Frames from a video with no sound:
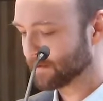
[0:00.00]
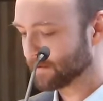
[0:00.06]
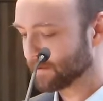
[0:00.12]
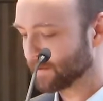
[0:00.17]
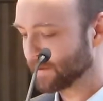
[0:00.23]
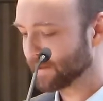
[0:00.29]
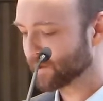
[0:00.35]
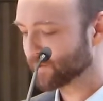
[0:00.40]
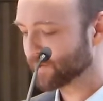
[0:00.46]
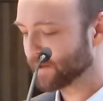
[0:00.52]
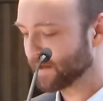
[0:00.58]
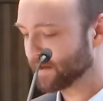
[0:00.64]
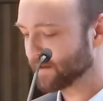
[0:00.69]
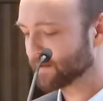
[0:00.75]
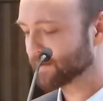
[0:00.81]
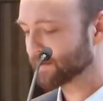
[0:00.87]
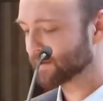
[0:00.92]
We don't
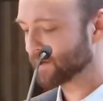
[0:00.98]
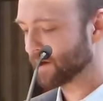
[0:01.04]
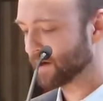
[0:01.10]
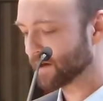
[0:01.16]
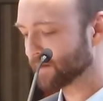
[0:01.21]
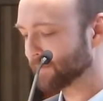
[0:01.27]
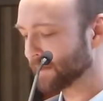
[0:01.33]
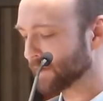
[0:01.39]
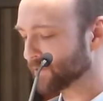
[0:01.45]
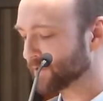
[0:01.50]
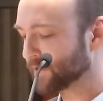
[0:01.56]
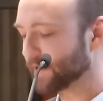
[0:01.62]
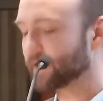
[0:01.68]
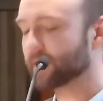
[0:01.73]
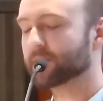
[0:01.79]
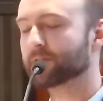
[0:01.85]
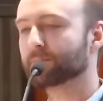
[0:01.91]
tend to talk about
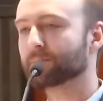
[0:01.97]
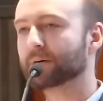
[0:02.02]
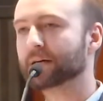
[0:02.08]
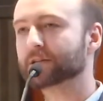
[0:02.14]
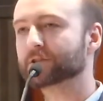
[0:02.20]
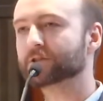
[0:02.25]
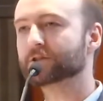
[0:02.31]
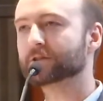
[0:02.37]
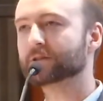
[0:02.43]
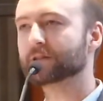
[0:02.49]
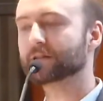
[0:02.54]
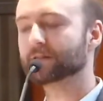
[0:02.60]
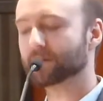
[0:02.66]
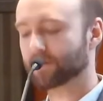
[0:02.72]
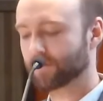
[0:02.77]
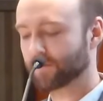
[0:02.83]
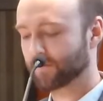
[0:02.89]
death much
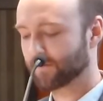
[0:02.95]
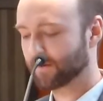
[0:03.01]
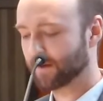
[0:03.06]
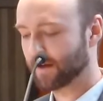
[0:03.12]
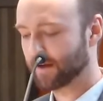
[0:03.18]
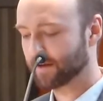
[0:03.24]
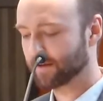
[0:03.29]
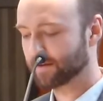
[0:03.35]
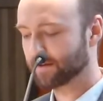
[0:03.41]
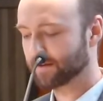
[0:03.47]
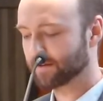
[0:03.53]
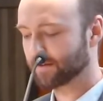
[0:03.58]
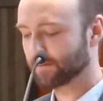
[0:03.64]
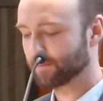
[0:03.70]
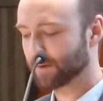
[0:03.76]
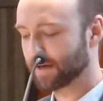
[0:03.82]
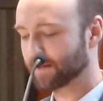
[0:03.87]
in our society,
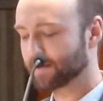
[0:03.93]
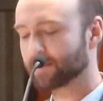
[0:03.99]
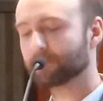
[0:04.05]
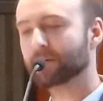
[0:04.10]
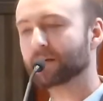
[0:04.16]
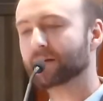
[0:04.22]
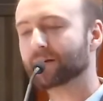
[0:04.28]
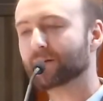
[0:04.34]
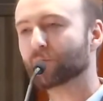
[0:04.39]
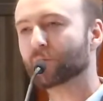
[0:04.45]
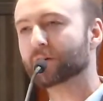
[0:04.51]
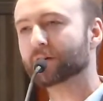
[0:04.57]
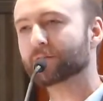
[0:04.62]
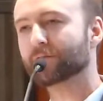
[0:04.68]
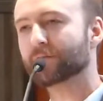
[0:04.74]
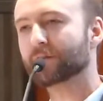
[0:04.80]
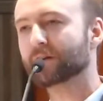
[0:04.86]
despite it being
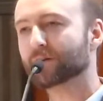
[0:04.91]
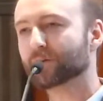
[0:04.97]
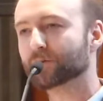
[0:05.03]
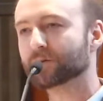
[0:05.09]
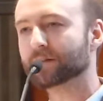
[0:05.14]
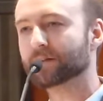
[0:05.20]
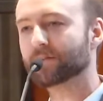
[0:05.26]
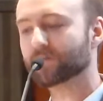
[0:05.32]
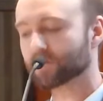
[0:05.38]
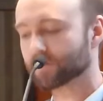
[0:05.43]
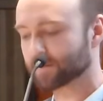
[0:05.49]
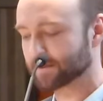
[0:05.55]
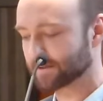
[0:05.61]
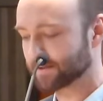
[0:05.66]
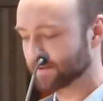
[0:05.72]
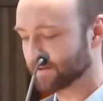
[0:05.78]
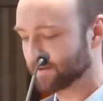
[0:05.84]
one of the only
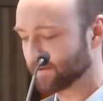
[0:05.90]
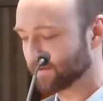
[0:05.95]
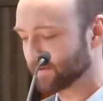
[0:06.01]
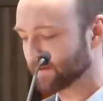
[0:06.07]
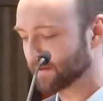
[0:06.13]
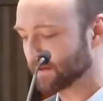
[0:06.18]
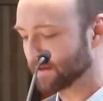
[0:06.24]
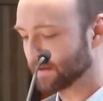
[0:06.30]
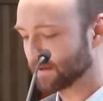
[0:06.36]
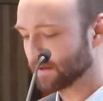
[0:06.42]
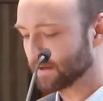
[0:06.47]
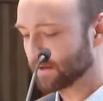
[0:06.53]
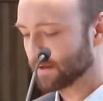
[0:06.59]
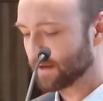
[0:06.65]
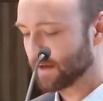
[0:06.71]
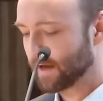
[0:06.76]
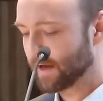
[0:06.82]
certainties.
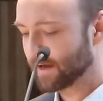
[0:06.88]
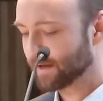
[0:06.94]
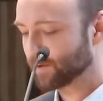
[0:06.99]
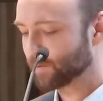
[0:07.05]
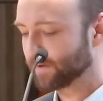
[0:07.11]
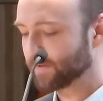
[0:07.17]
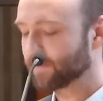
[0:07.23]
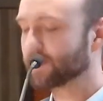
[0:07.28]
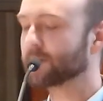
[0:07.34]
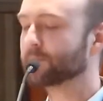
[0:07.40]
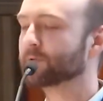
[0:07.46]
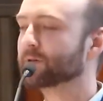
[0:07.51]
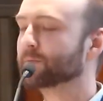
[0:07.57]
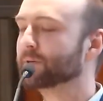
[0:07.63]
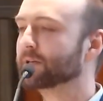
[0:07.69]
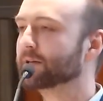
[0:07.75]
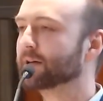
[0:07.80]
And we seem
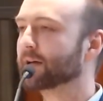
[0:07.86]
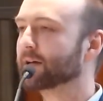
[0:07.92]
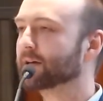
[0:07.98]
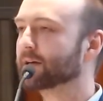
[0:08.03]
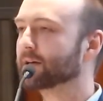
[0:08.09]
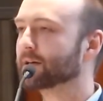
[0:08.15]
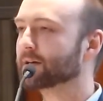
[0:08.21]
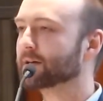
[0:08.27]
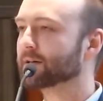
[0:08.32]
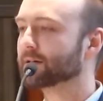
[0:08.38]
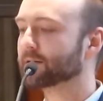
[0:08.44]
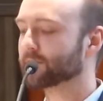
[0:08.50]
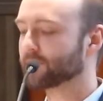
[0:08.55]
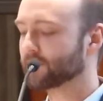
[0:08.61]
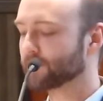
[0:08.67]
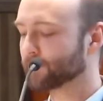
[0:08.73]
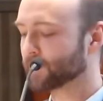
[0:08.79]
to be taking a
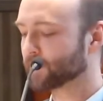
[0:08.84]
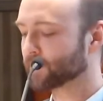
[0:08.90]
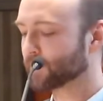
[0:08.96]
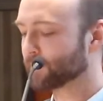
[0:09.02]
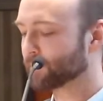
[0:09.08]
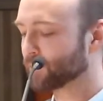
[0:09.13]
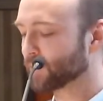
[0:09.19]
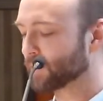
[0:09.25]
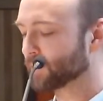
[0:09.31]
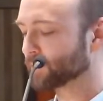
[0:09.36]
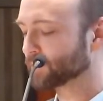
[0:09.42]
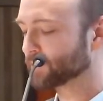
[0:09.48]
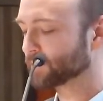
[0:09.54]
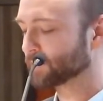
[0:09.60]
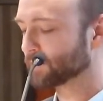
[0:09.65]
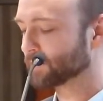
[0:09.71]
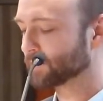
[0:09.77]
similar
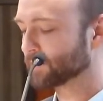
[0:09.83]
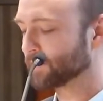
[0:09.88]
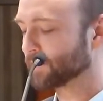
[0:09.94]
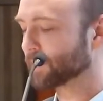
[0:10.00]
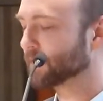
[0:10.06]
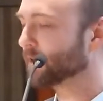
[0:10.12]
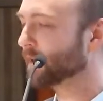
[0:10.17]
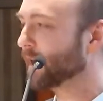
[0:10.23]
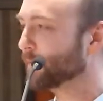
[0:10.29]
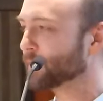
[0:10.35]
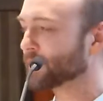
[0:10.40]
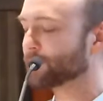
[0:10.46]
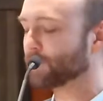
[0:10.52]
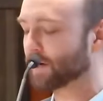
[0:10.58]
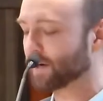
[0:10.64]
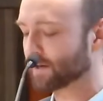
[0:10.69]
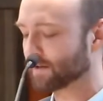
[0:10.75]
approach to the climate
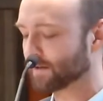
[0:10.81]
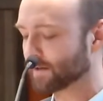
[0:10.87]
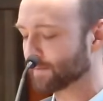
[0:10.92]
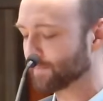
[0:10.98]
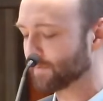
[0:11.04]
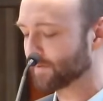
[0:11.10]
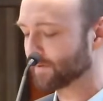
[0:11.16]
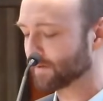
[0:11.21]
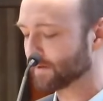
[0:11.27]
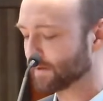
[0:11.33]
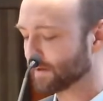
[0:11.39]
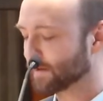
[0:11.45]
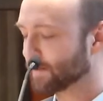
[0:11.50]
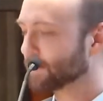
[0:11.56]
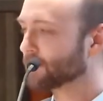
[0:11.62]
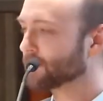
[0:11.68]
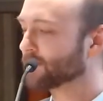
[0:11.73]
apocalypse,
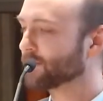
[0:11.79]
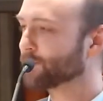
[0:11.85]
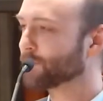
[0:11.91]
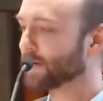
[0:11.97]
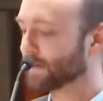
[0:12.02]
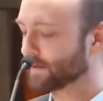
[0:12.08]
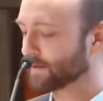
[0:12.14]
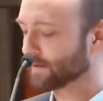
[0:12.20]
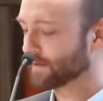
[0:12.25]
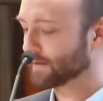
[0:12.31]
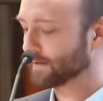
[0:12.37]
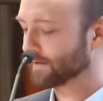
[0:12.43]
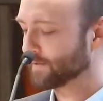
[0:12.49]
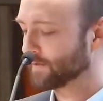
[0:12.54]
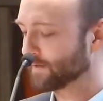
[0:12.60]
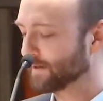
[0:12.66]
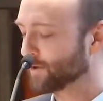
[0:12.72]
despite
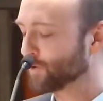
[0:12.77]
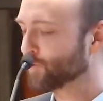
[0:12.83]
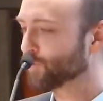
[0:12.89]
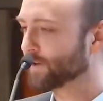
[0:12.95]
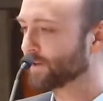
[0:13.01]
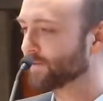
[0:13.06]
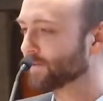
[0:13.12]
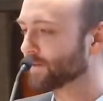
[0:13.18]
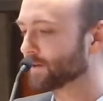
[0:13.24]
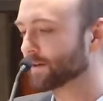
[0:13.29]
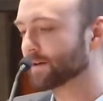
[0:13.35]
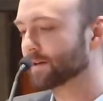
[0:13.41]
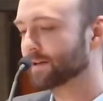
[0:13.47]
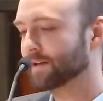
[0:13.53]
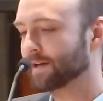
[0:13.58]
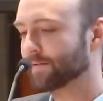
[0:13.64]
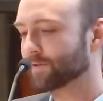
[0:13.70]
its increasing
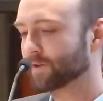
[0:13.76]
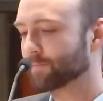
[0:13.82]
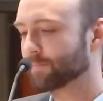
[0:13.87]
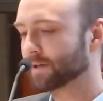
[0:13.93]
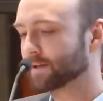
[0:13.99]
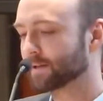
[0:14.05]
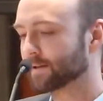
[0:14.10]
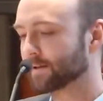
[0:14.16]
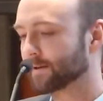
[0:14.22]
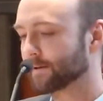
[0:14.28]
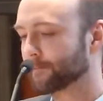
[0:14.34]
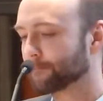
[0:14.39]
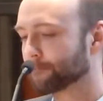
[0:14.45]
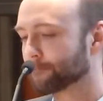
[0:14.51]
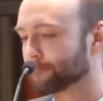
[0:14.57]
inevitability.